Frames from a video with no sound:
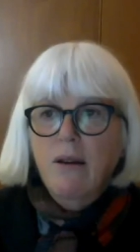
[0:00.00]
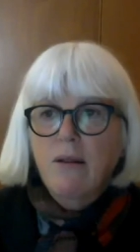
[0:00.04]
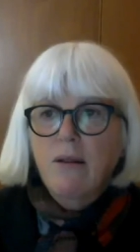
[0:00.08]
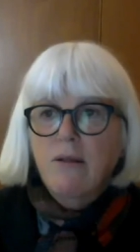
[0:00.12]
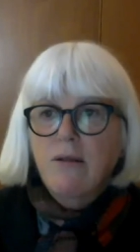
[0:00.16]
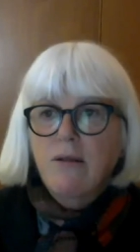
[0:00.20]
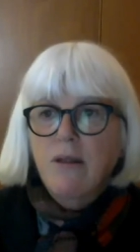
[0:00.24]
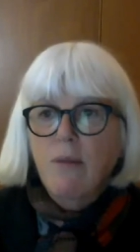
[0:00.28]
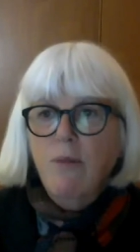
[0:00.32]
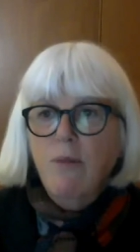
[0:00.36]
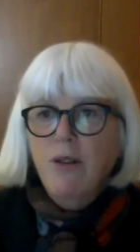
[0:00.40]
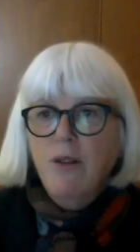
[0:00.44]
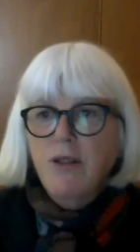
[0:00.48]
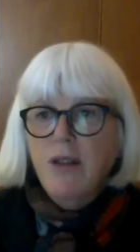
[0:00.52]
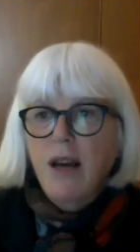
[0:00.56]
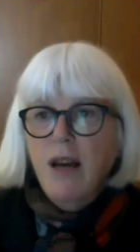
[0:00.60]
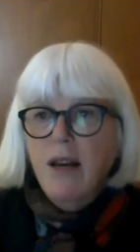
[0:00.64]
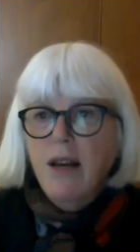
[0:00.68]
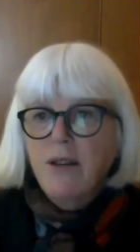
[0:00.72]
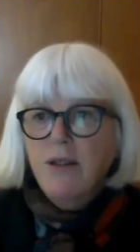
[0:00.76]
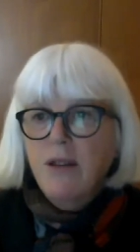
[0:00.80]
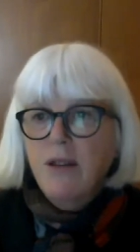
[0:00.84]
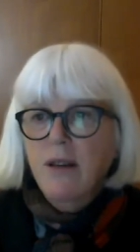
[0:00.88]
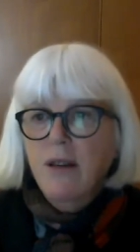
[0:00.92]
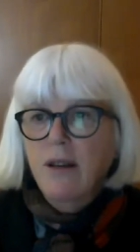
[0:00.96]
someone's
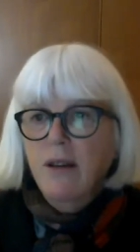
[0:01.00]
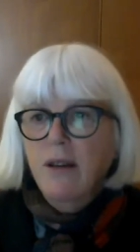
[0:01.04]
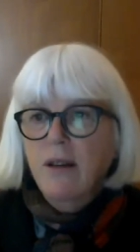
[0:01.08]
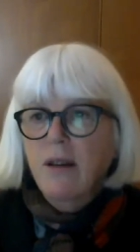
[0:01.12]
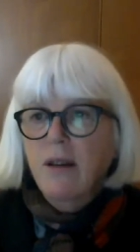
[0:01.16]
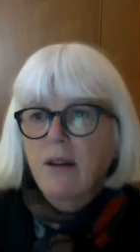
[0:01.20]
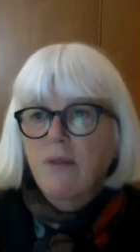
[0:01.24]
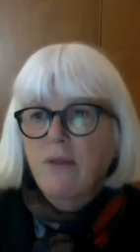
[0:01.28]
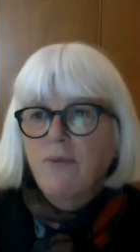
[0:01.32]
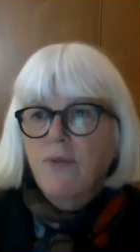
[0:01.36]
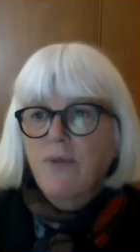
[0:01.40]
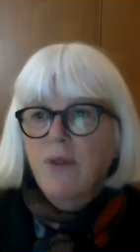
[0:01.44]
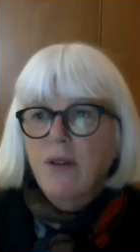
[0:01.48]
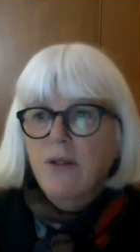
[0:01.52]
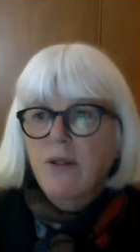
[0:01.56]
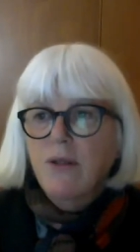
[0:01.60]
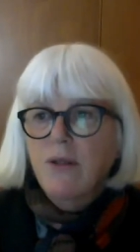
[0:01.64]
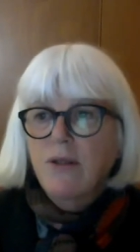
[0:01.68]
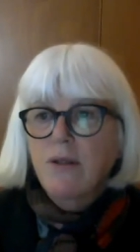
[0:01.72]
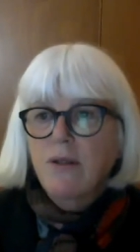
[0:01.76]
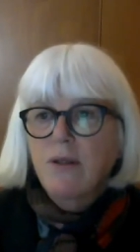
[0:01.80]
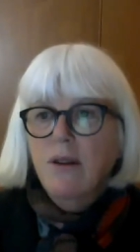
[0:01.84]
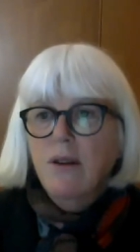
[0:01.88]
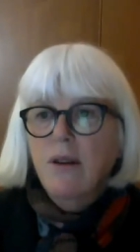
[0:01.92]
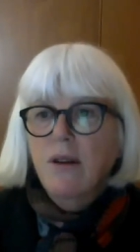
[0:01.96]
asking if
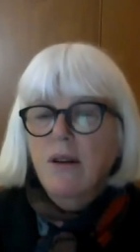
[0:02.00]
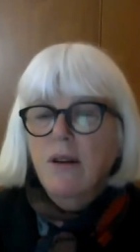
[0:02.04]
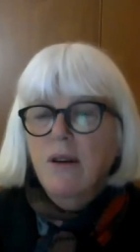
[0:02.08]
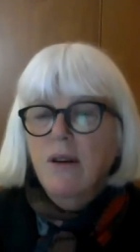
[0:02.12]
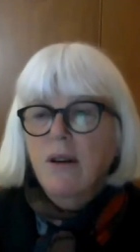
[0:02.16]
there's